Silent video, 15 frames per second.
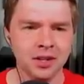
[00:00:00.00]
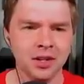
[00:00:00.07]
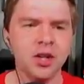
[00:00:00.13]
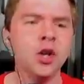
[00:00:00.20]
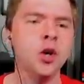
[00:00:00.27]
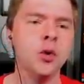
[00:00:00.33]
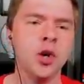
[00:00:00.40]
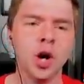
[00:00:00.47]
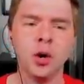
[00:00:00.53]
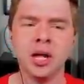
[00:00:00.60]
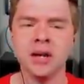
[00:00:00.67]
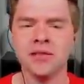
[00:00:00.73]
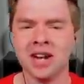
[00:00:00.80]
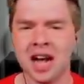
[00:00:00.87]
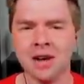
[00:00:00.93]
You don't
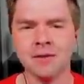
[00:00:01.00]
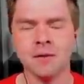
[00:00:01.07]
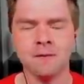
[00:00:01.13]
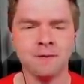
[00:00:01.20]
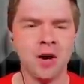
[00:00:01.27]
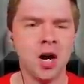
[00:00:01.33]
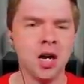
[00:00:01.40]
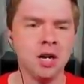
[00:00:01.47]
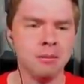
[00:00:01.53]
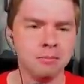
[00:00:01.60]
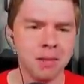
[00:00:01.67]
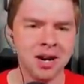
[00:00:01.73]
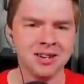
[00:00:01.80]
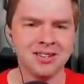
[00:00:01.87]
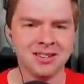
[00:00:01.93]
even have a fun
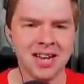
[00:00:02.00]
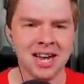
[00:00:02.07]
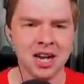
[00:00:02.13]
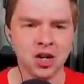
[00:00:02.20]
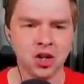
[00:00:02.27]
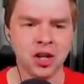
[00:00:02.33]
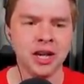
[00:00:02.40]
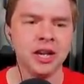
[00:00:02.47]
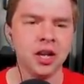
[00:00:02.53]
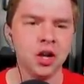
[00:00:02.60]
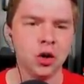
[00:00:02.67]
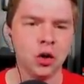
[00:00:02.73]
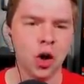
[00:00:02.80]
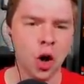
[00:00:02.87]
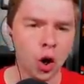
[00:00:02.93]
mustache like
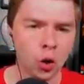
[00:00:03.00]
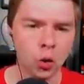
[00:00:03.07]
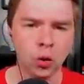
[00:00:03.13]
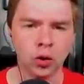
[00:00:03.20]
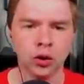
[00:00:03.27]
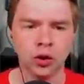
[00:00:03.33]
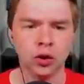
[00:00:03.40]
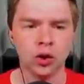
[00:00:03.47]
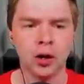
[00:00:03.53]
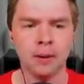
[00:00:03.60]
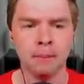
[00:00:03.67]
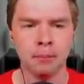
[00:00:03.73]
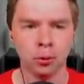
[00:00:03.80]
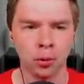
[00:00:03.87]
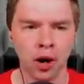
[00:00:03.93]
your older
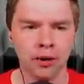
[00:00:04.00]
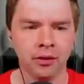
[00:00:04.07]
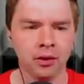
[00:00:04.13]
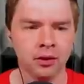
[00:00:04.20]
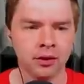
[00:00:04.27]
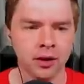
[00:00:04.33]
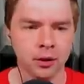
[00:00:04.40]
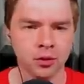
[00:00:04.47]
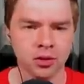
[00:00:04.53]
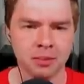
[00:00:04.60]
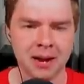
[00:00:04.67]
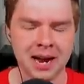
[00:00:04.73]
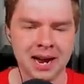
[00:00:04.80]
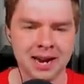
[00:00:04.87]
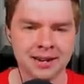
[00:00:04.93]
brother,
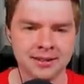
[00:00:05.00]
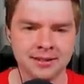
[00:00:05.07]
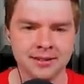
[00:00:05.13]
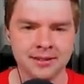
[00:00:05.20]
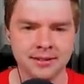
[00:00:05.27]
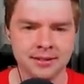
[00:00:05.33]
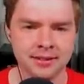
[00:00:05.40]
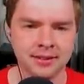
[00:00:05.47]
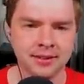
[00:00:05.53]
Nosepass.